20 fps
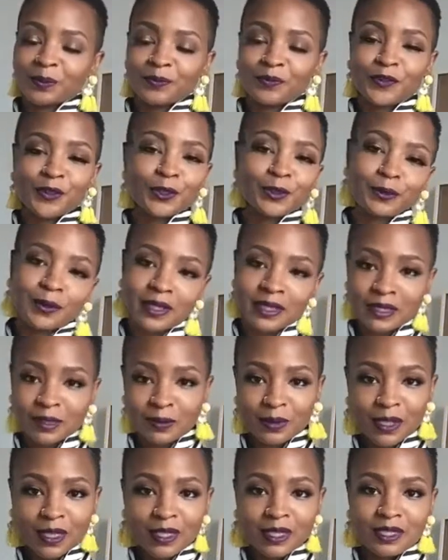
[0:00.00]
food
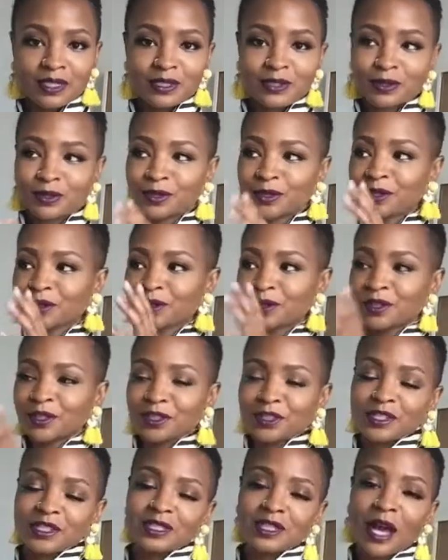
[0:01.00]
recipes or
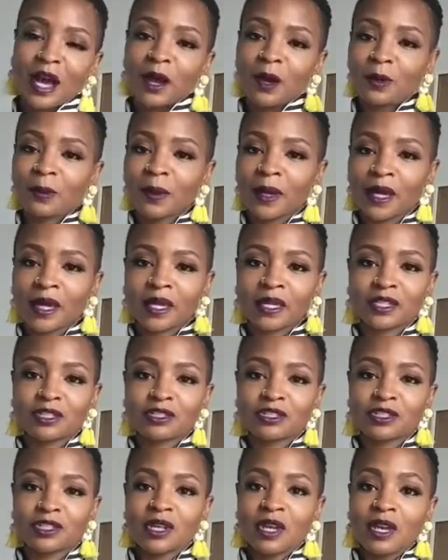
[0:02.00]
your style
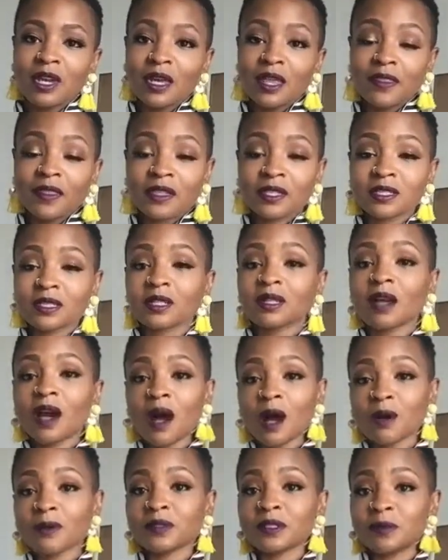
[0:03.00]
page, there's going to
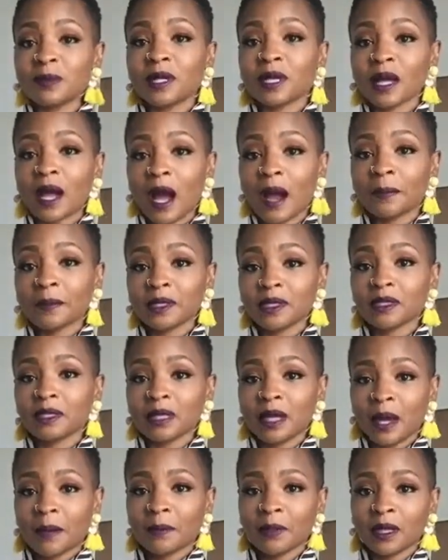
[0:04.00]
always be a common
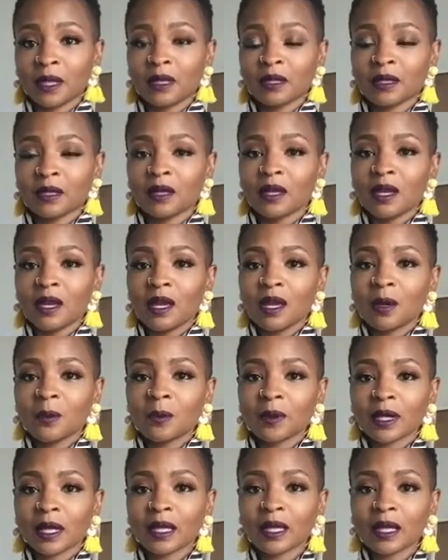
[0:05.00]
denominator. And
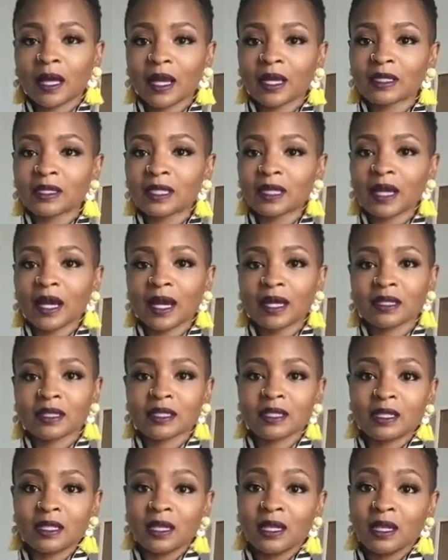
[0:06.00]
what I like to kind of
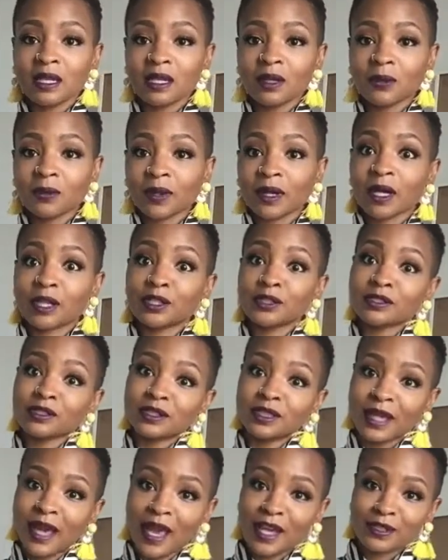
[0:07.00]
see, and what I
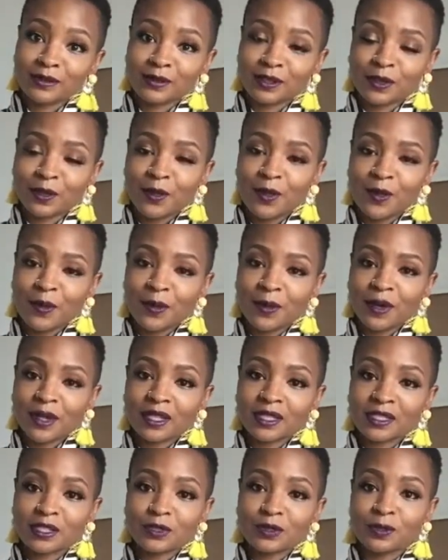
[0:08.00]
usually actually incorporate
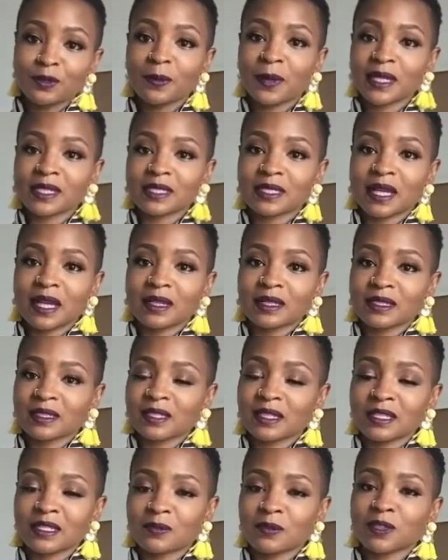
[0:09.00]
into my styling
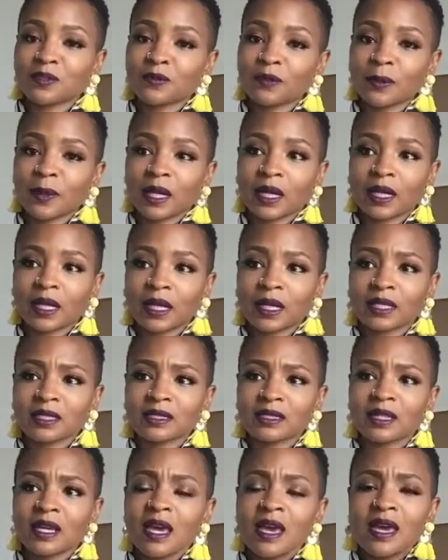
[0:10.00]
assessments for my
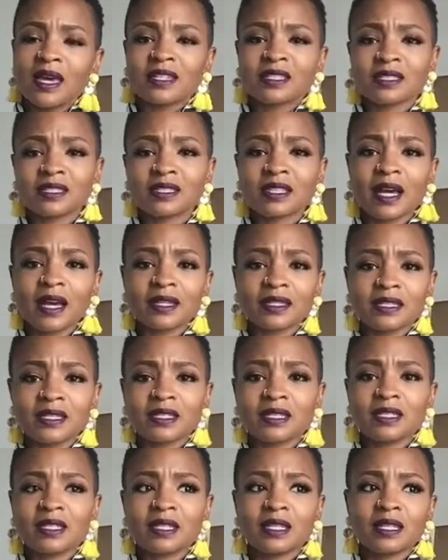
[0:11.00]
clients, is just kind of
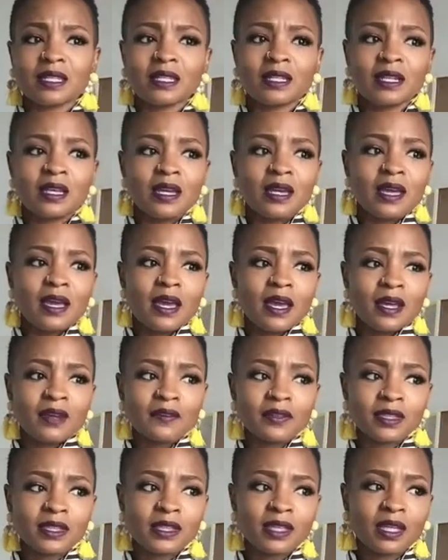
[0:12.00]
see
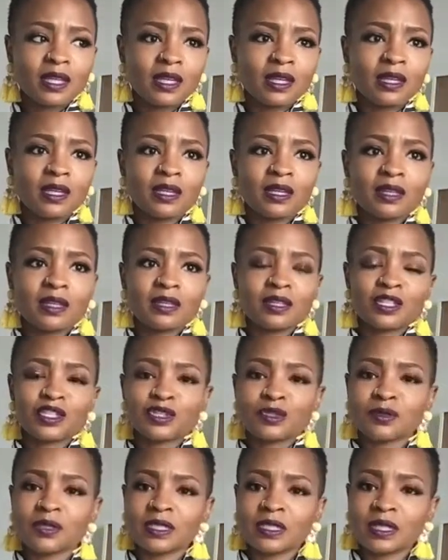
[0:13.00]
everything that
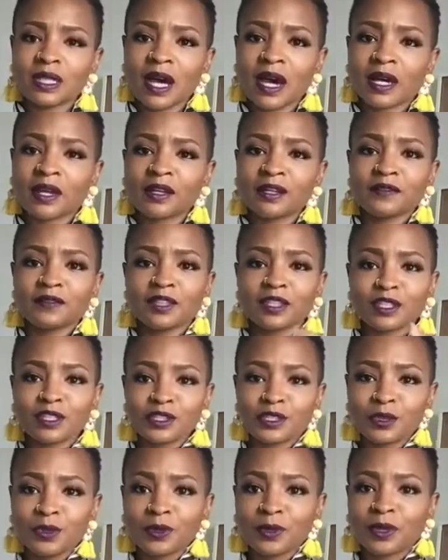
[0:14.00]
you desire, everything
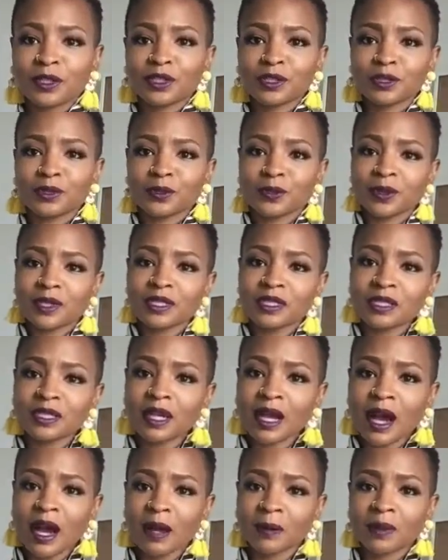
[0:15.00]
that you want to do. What is the
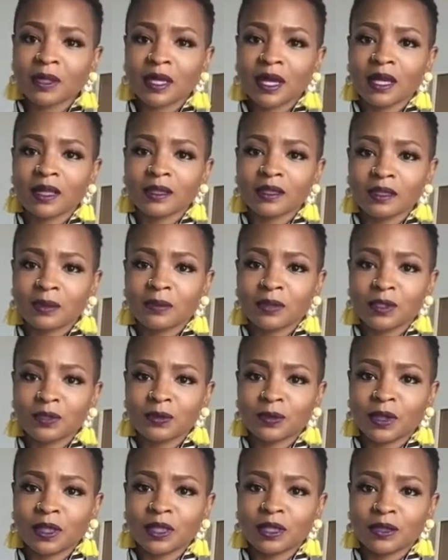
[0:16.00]
commonality
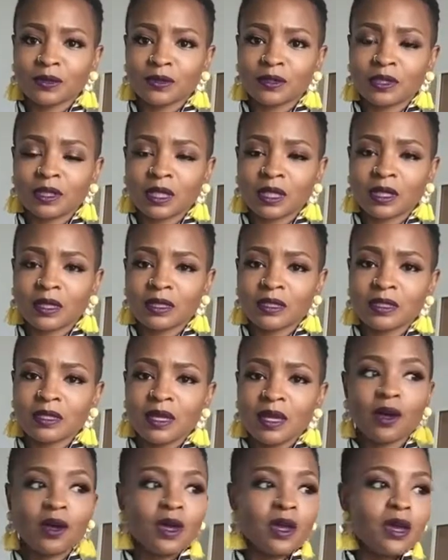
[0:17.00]
between those things?
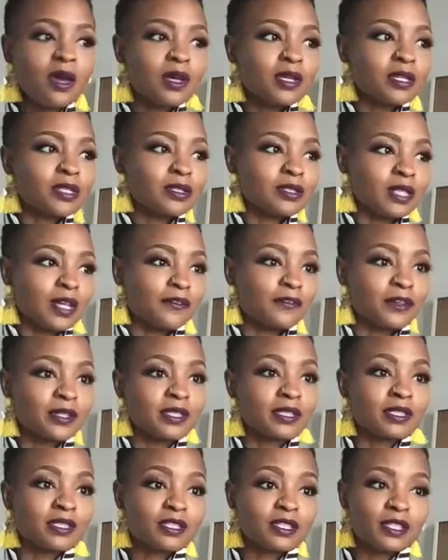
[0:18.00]
So say for
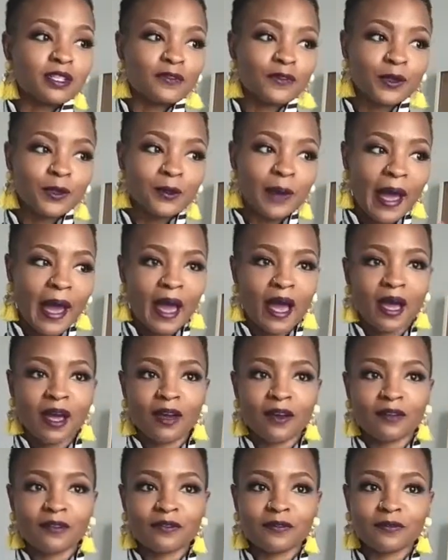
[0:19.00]
instance, if you
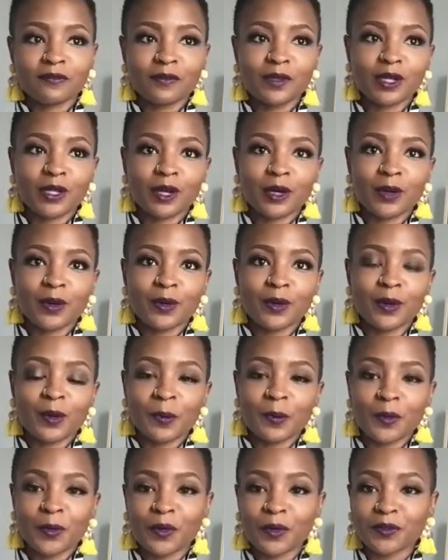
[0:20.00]
have, a
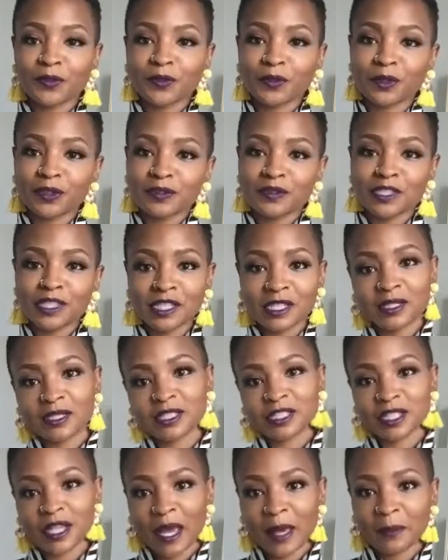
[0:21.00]
board full of chic,
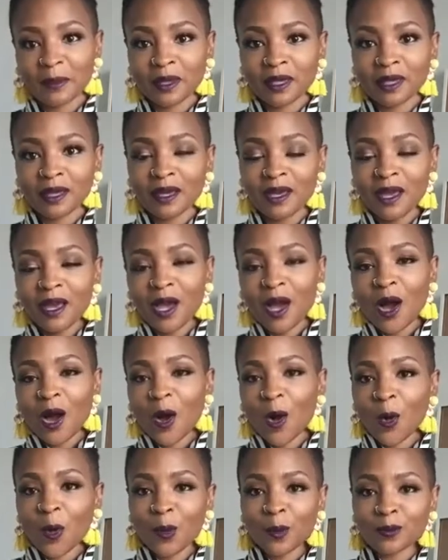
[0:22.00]
shabby
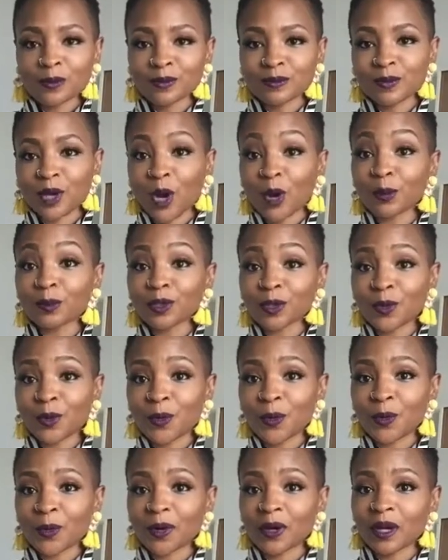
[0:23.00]
home
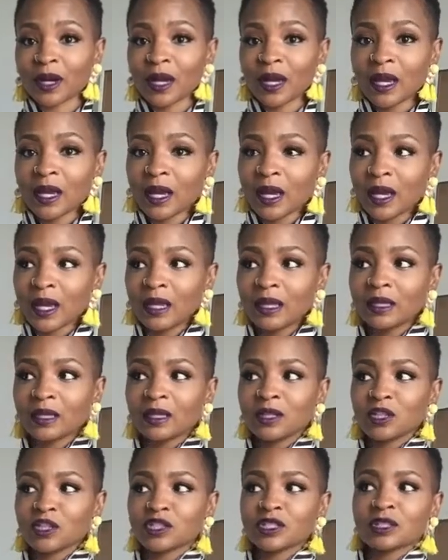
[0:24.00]
decor, and
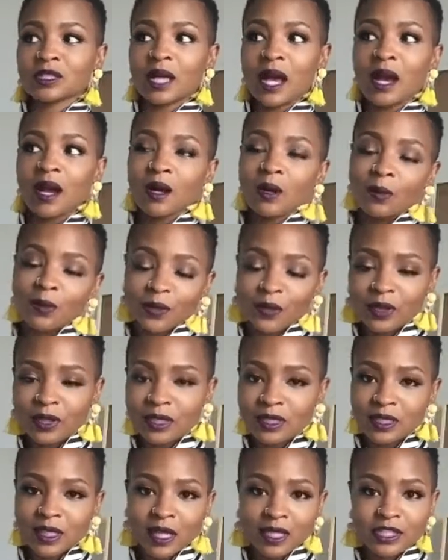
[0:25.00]
then your style board
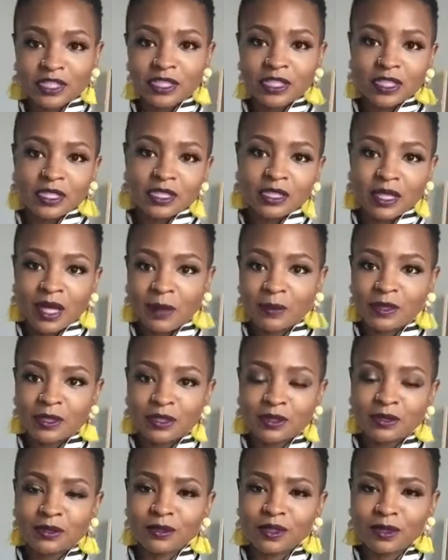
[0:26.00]
is kind of chic, shabby
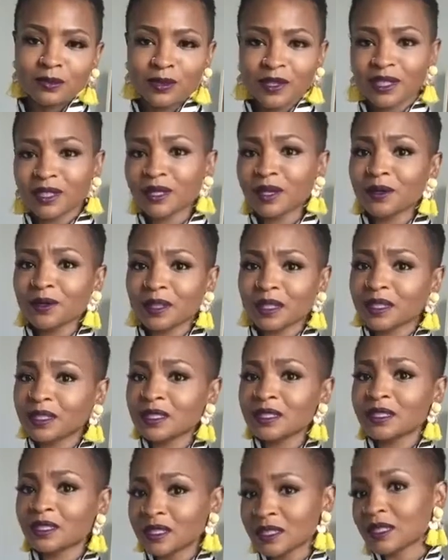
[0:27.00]
too, then we know that
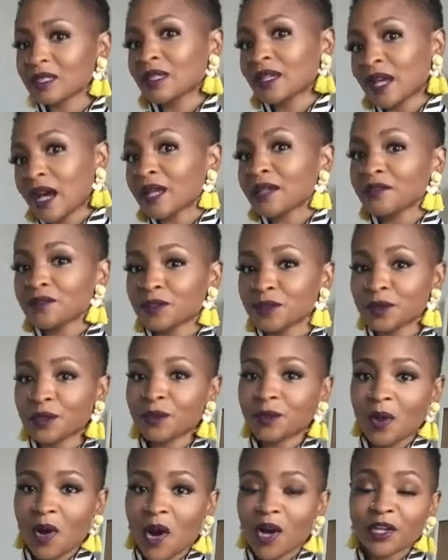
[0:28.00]
this is kind of who
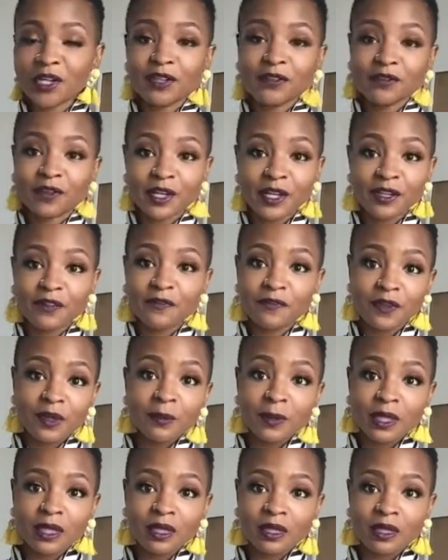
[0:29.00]
you are. You're very
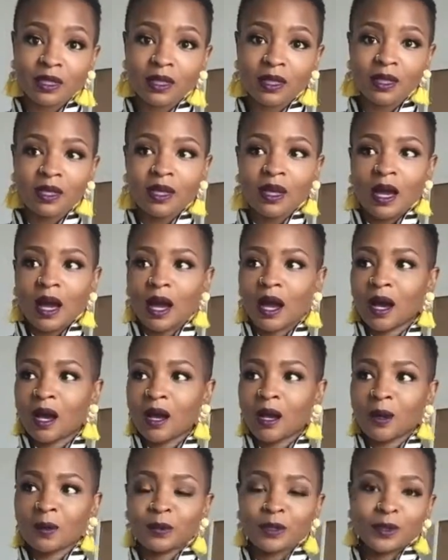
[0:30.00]
feminine.
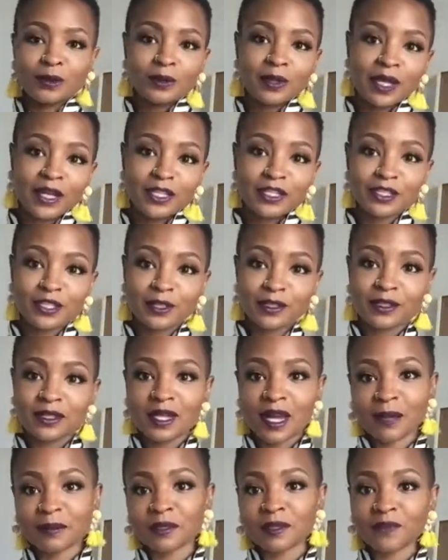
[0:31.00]
You like certain
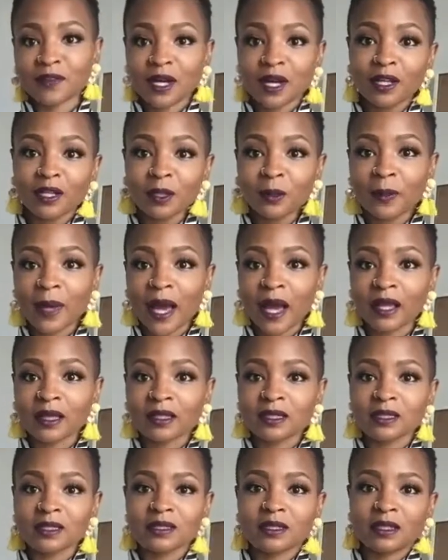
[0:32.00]
types of color
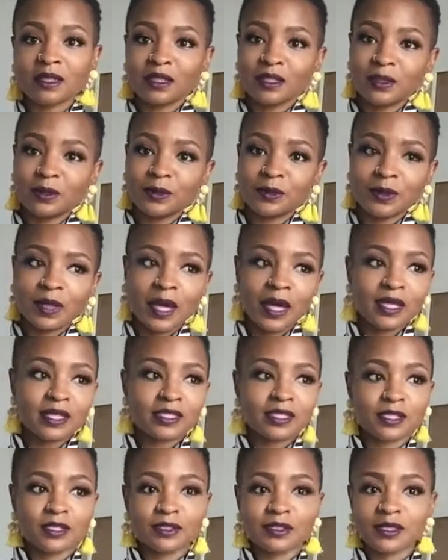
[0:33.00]
palettes, and you like
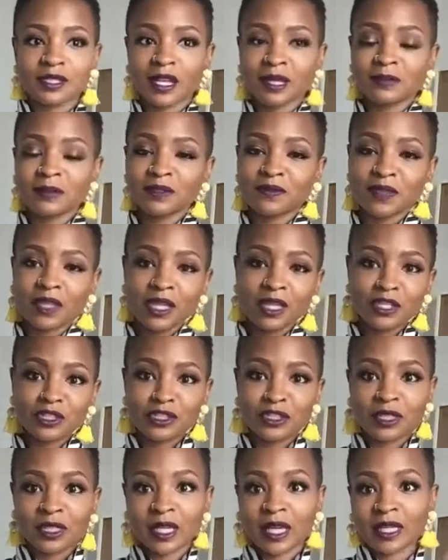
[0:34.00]
certain types of things.
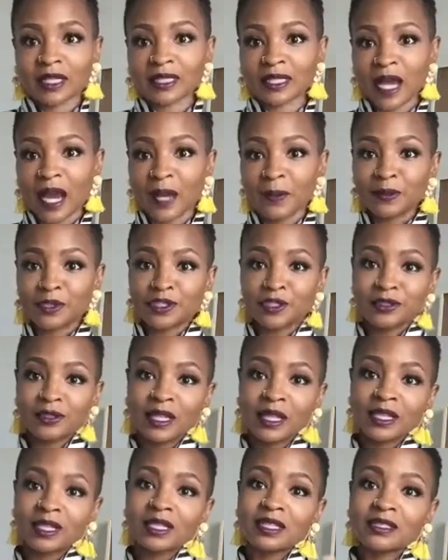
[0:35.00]
You like diamonds, you
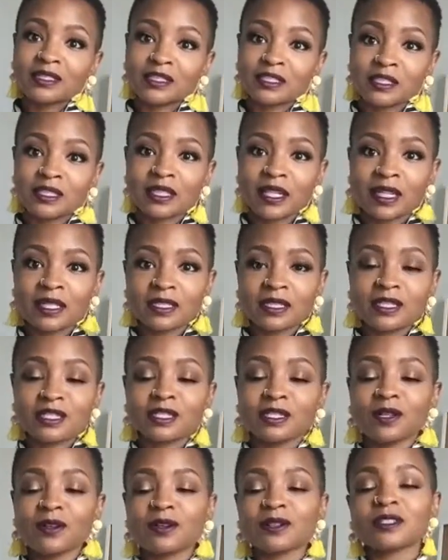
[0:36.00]
like things that are dainty,
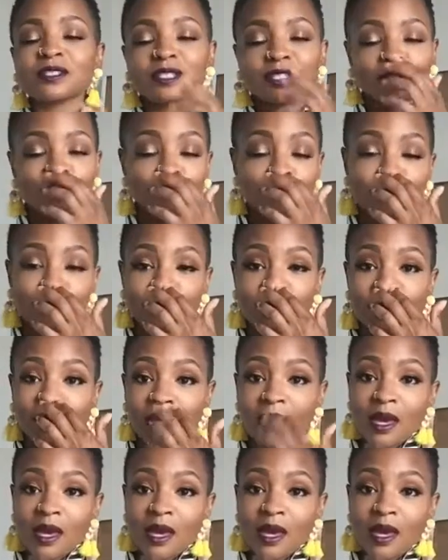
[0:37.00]
so on and so forth.